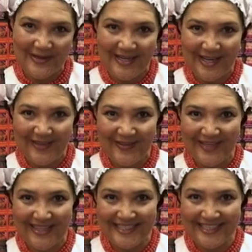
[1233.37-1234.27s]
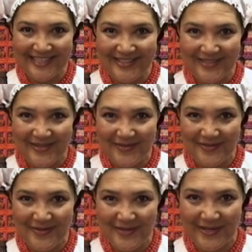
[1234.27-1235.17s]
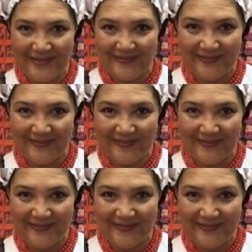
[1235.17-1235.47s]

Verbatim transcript: are another thing the Dutch are known for.